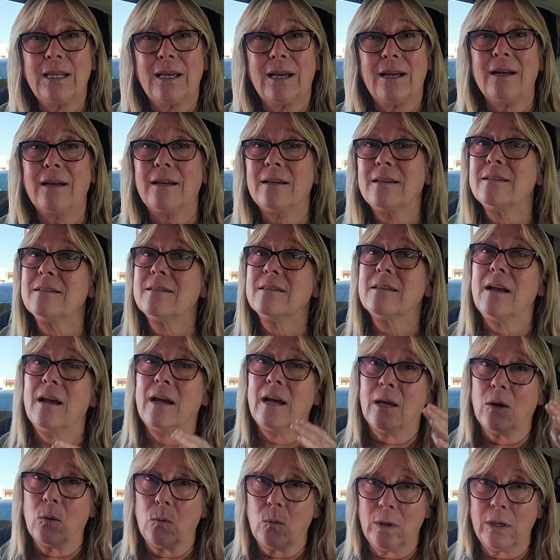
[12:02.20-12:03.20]
dies,
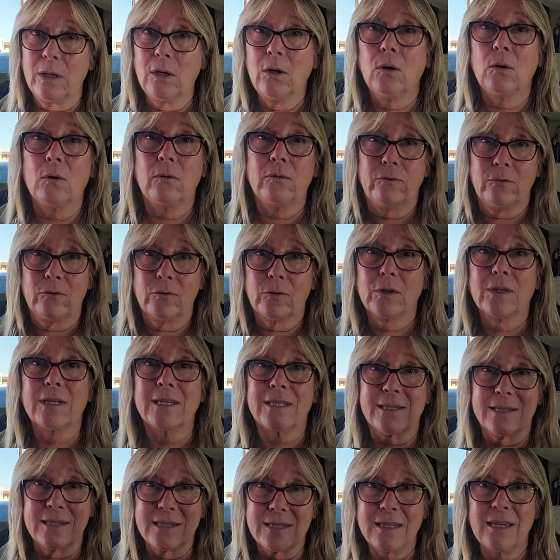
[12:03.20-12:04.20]
I will go for
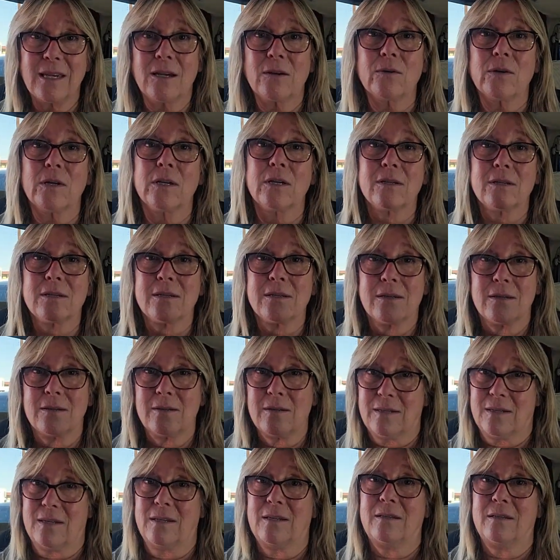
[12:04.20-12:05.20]
the Sirius
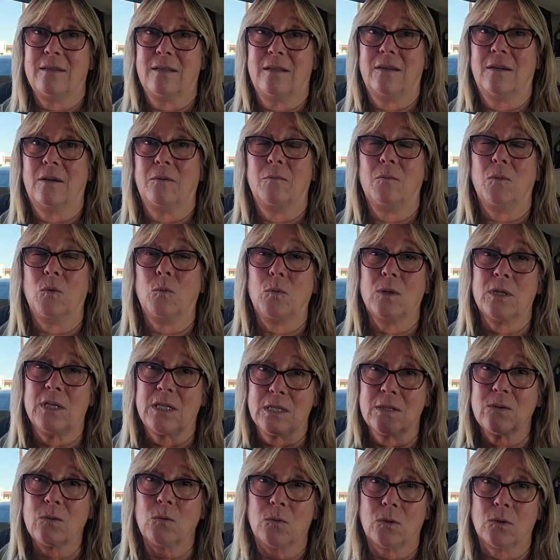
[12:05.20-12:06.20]
system,
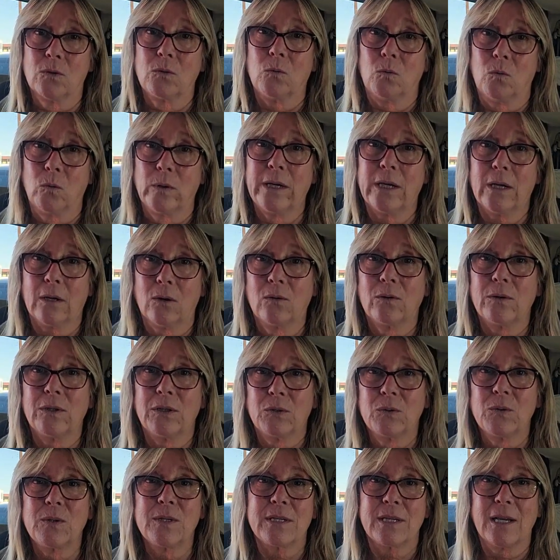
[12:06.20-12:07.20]
which is what we are going
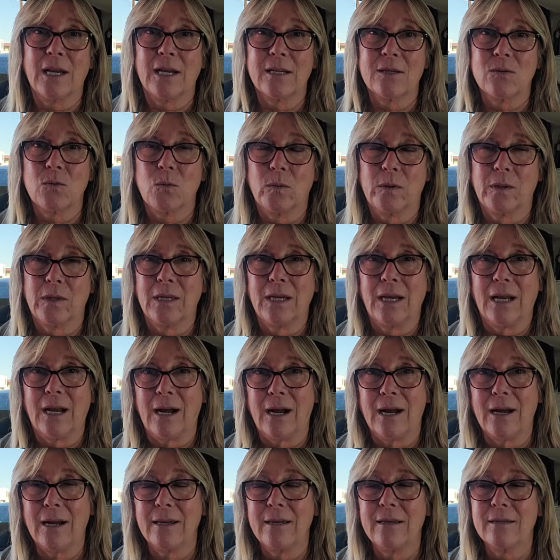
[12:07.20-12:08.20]
to discuss with the
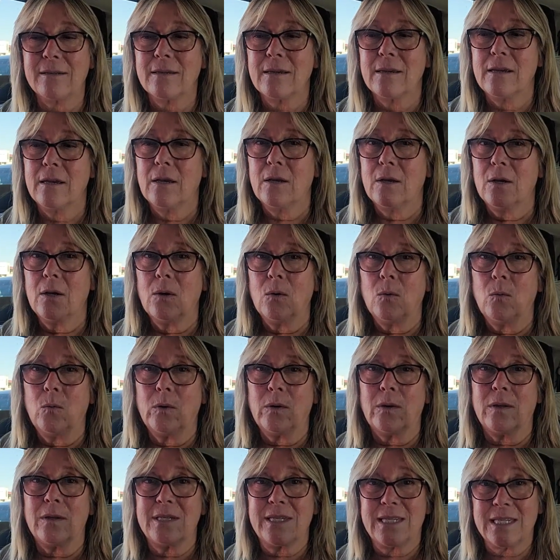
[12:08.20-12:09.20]
guys,
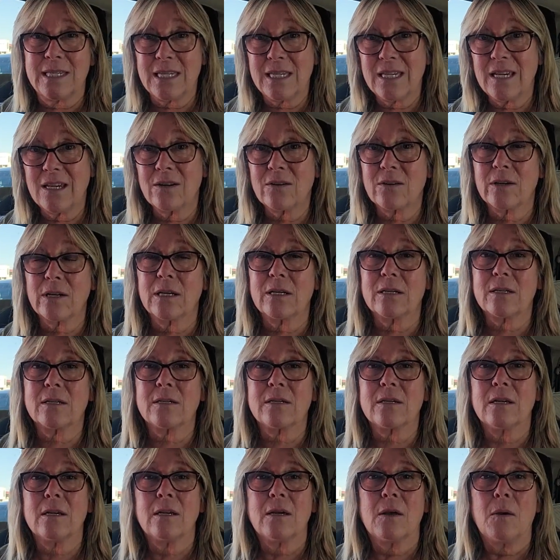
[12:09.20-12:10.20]
with
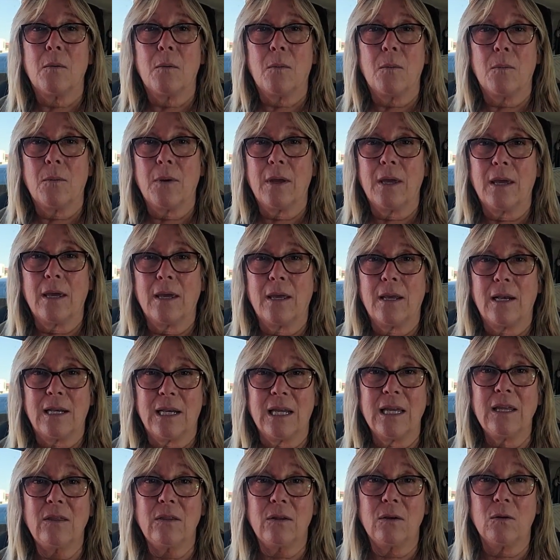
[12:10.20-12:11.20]
Sirius
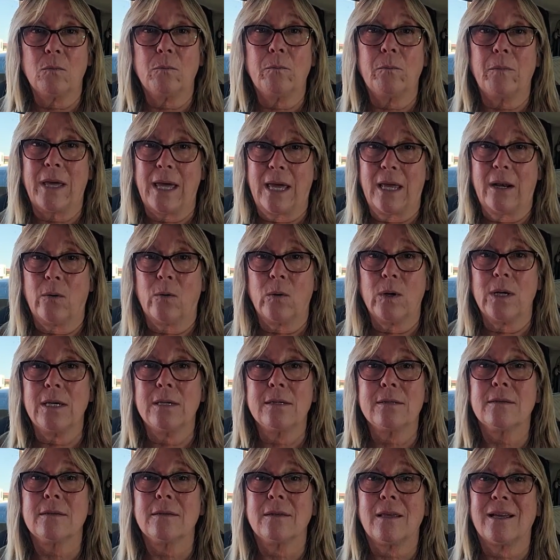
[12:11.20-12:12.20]
lithium
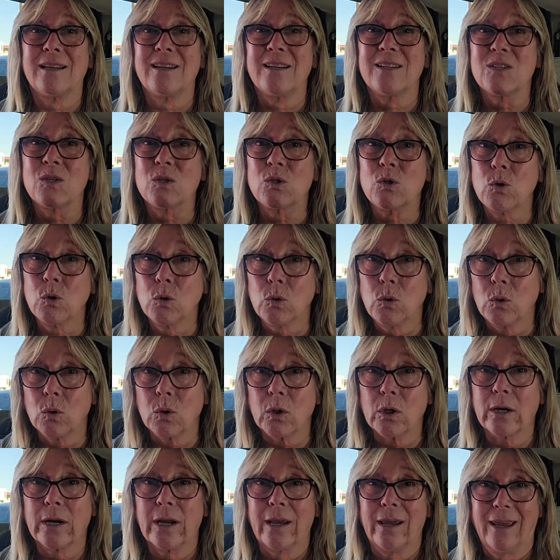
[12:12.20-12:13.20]
batteries that
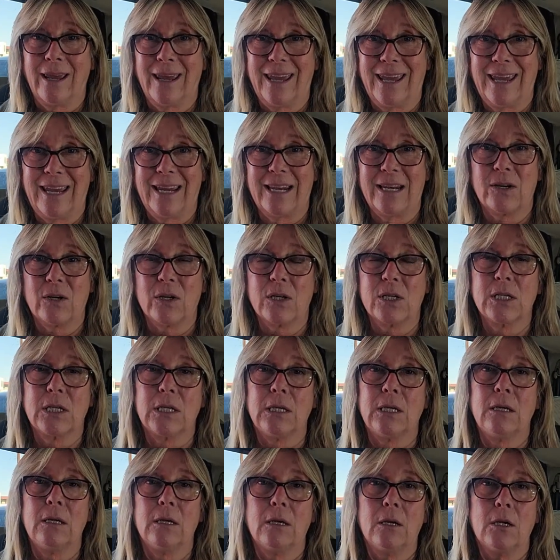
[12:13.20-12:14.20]
store
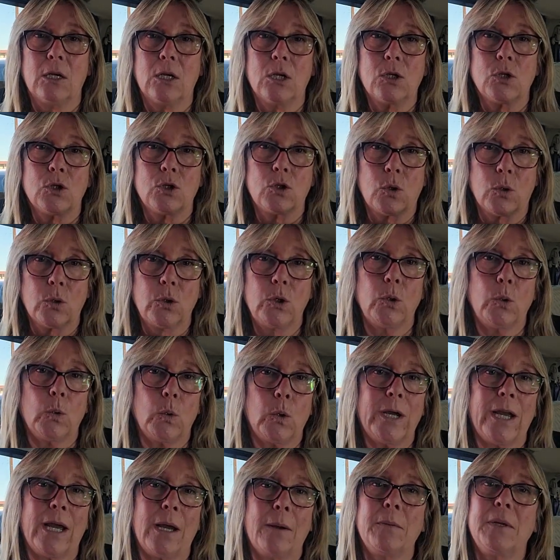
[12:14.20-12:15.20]
energy, so
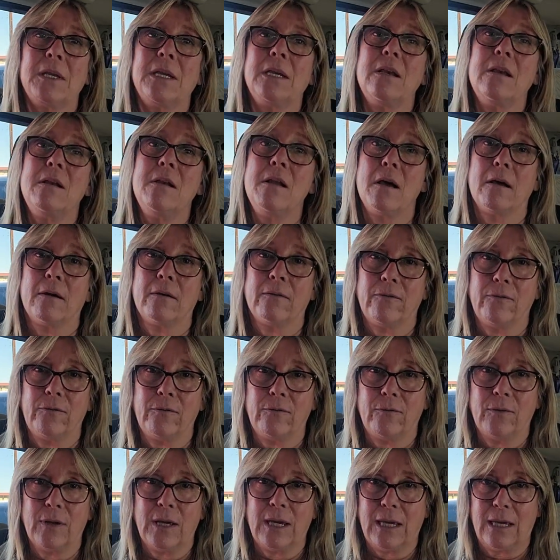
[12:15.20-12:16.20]
you have
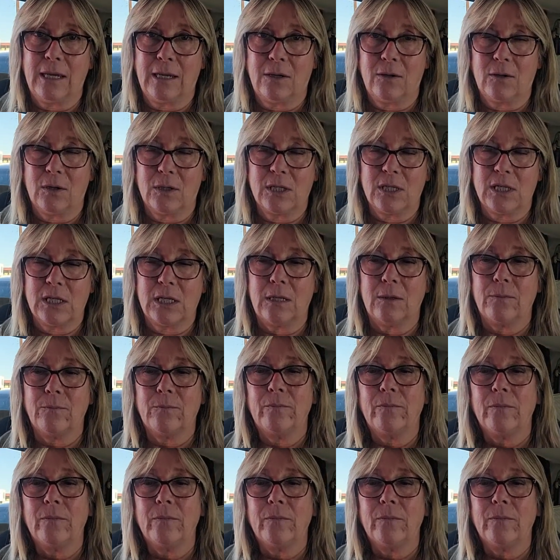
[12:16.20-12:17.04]
enough energy.